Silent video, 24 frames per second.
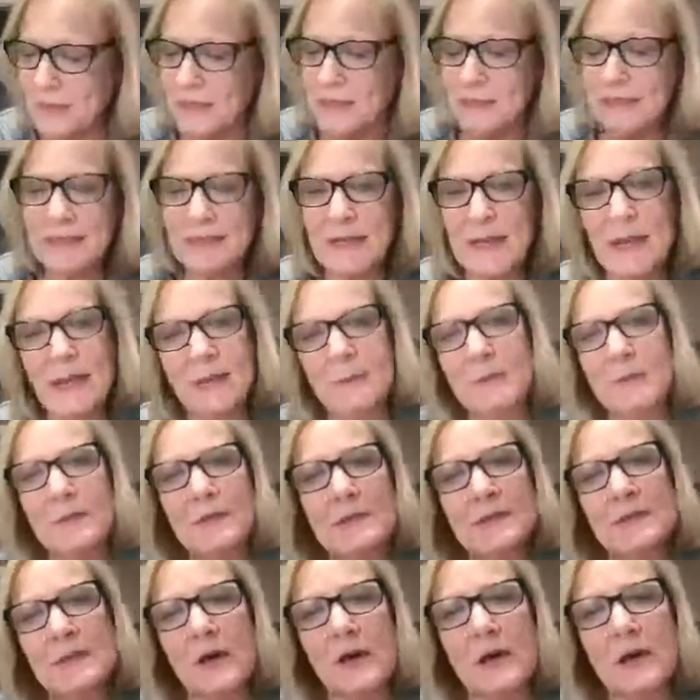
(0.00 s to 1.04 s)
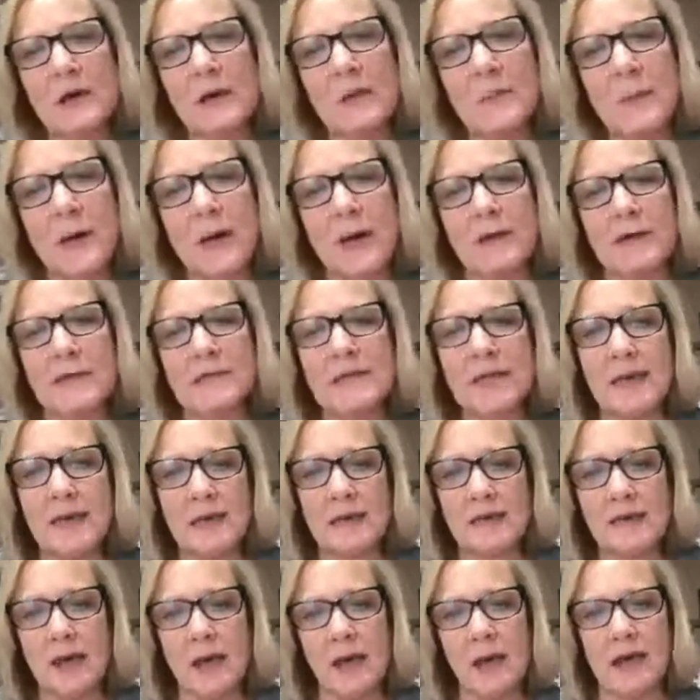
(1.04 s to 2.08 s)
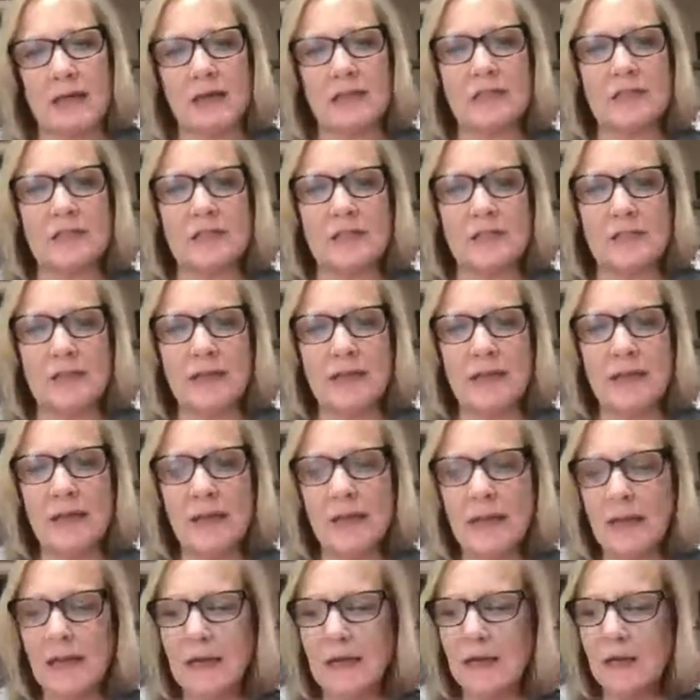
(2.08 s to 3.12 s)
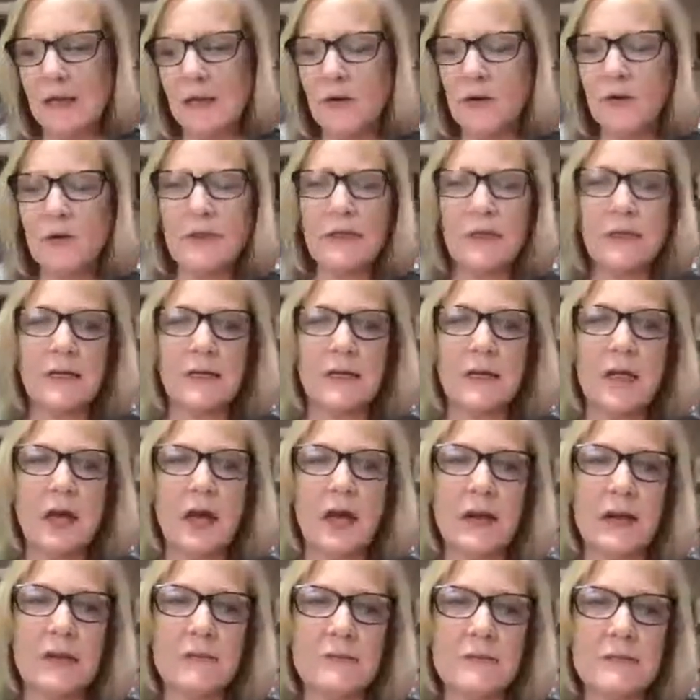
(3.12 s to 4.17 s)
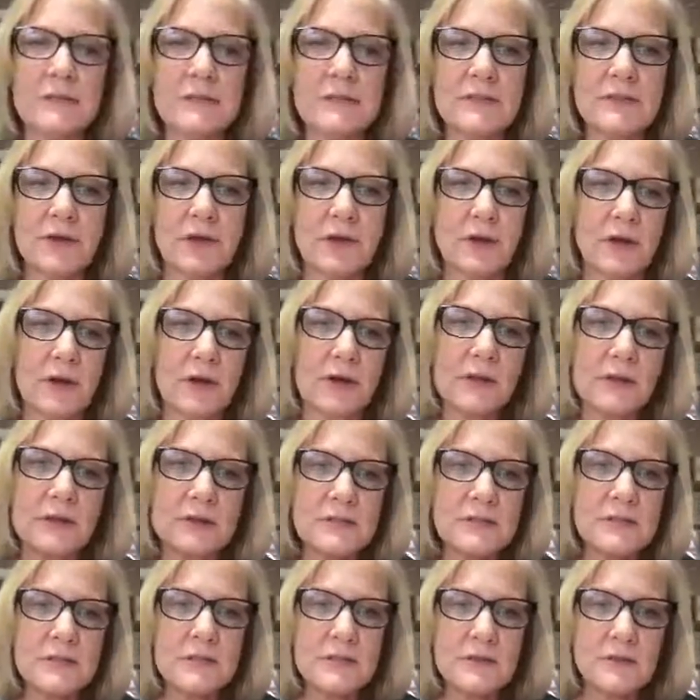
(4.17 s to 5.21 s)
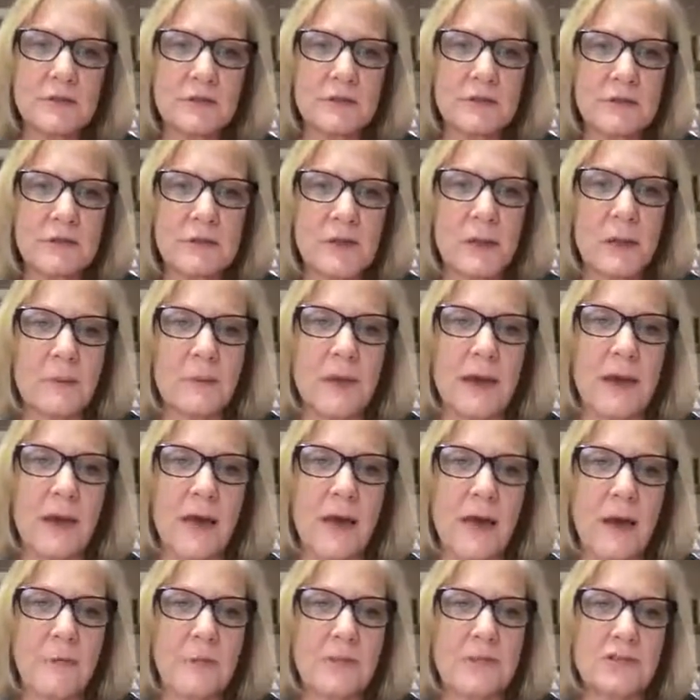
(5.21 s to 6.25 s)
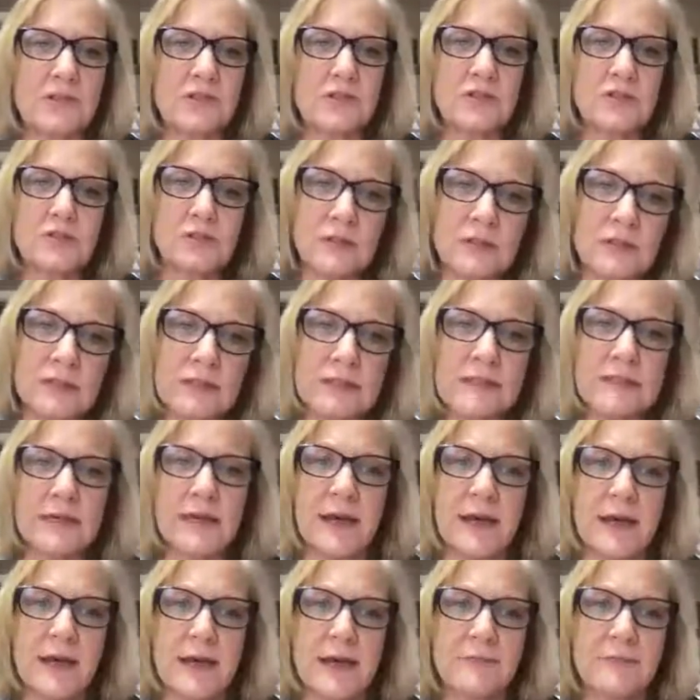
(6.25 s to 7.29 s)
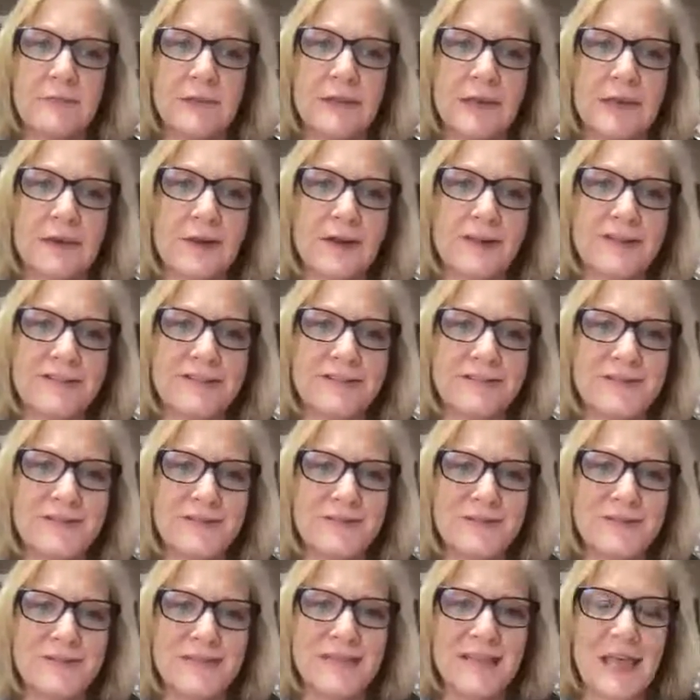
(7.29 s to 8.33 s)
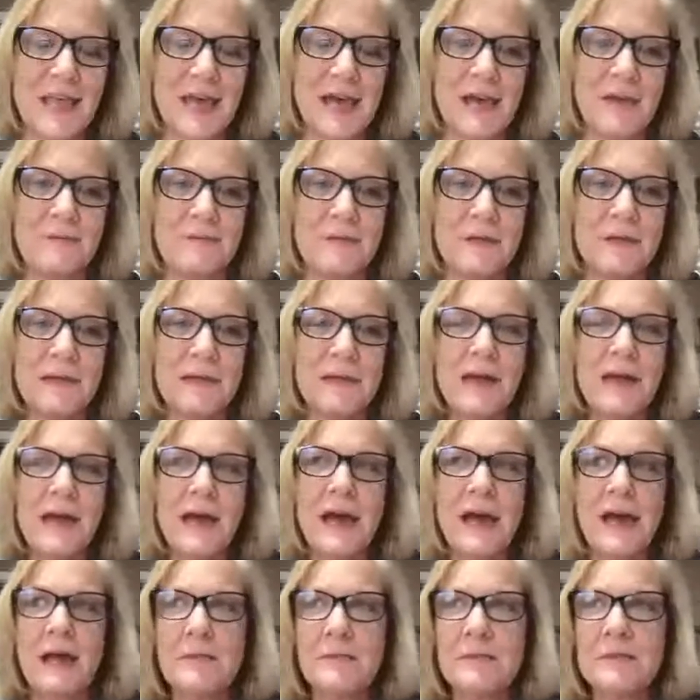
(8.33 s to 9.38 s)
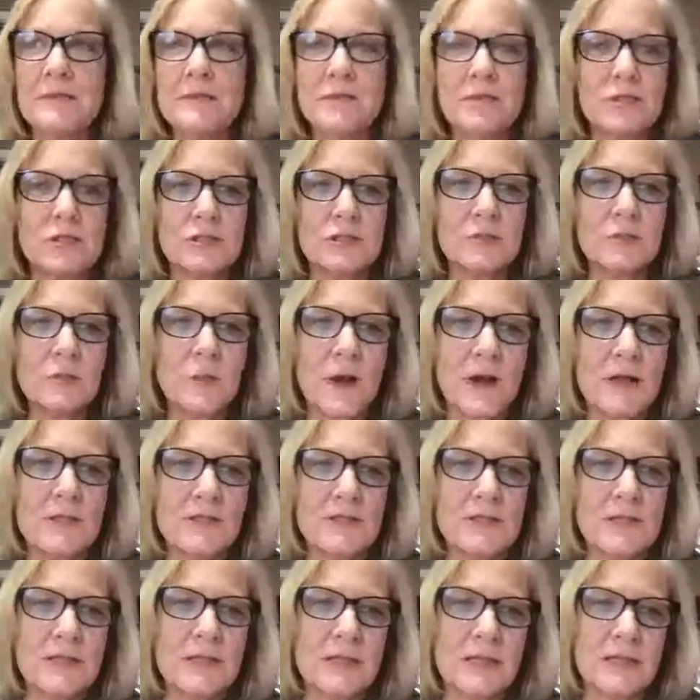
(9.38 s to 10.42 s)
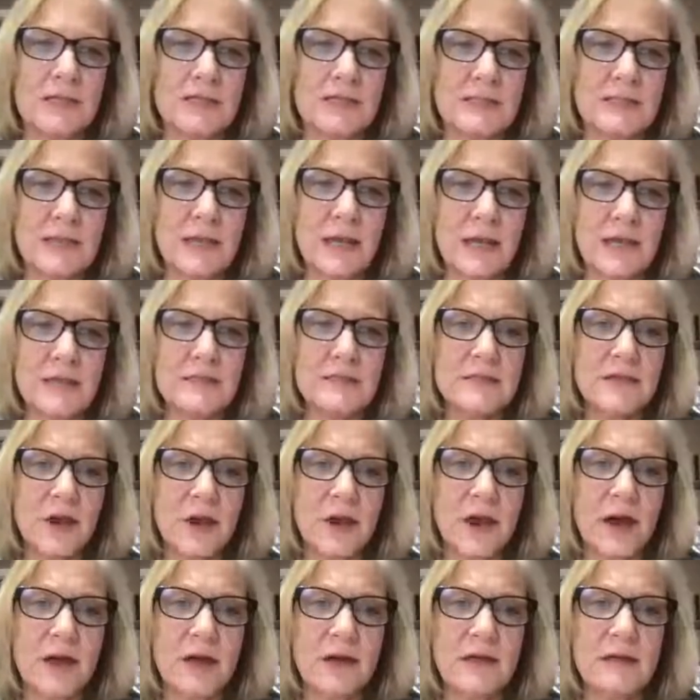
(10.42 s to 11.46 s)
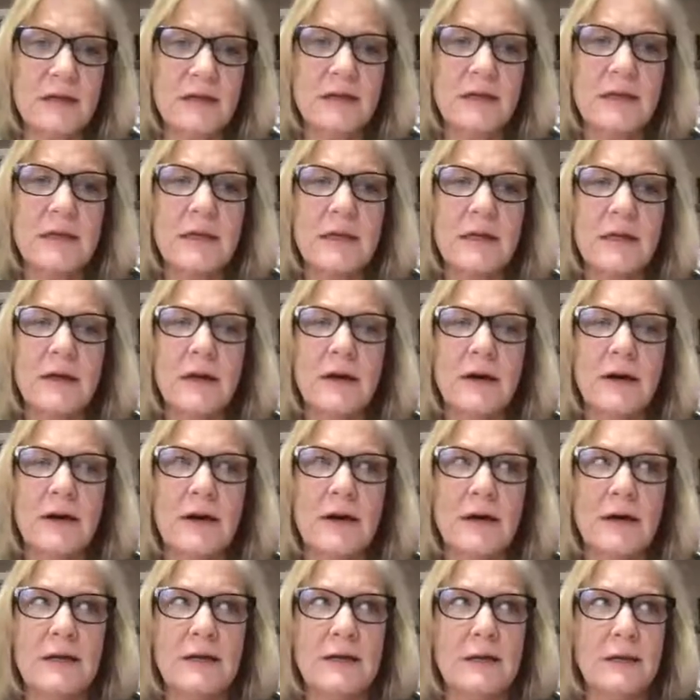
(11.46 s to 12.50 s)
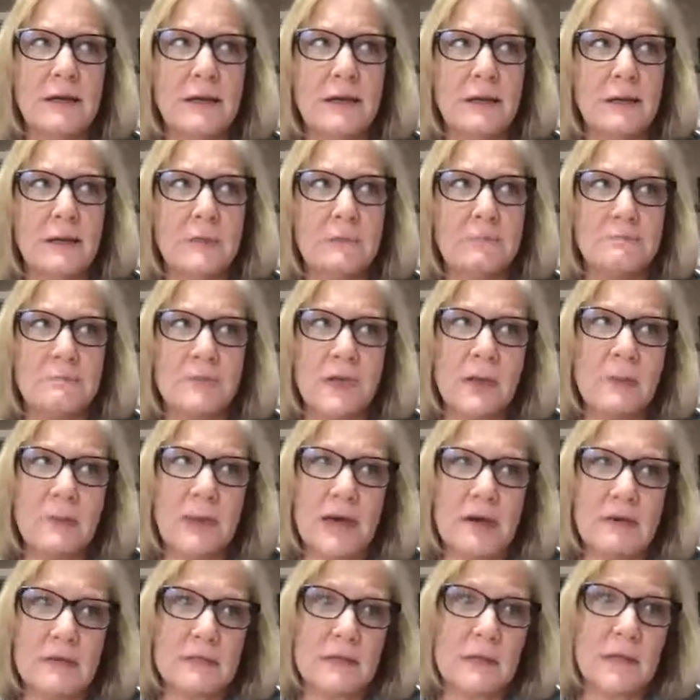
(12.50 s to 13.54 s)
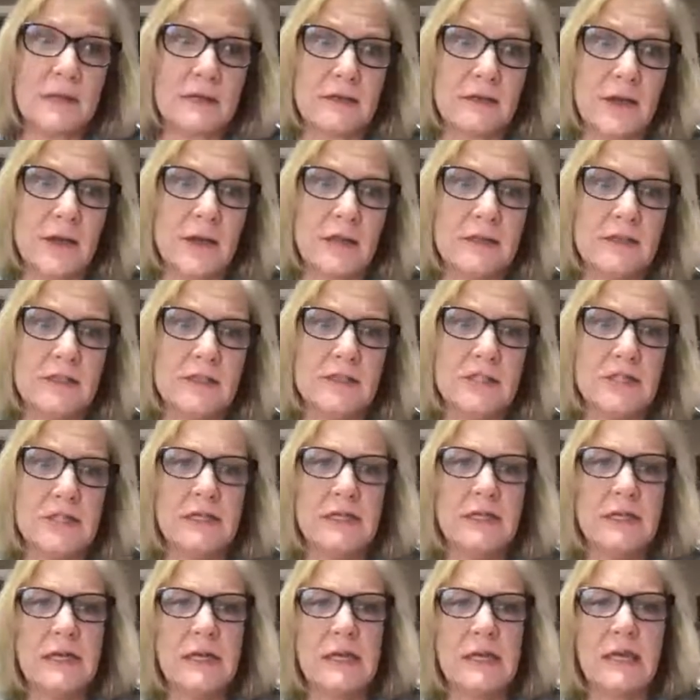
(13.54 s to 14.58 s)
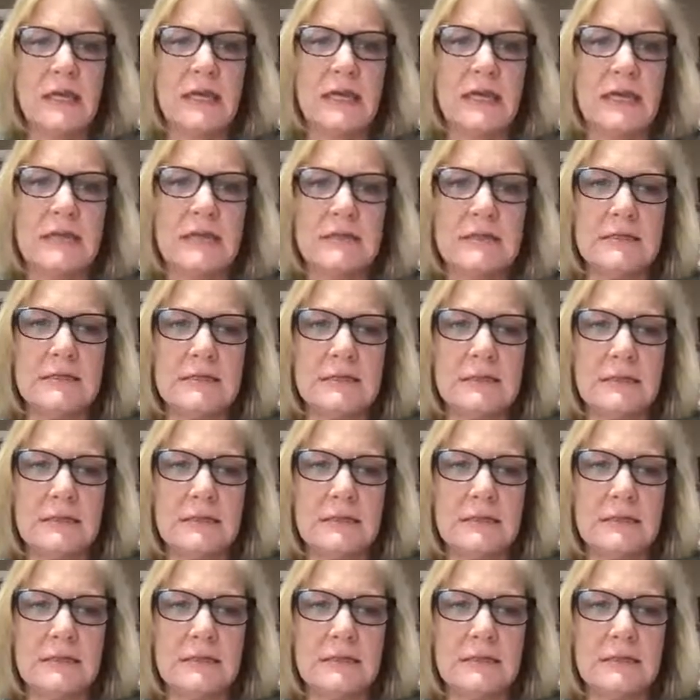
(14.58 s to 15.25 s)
Today I'm going to talk about technology. And I know that a lot of us are concerned about how much screen time that our students have. I was just watching a TED Talk on about technology and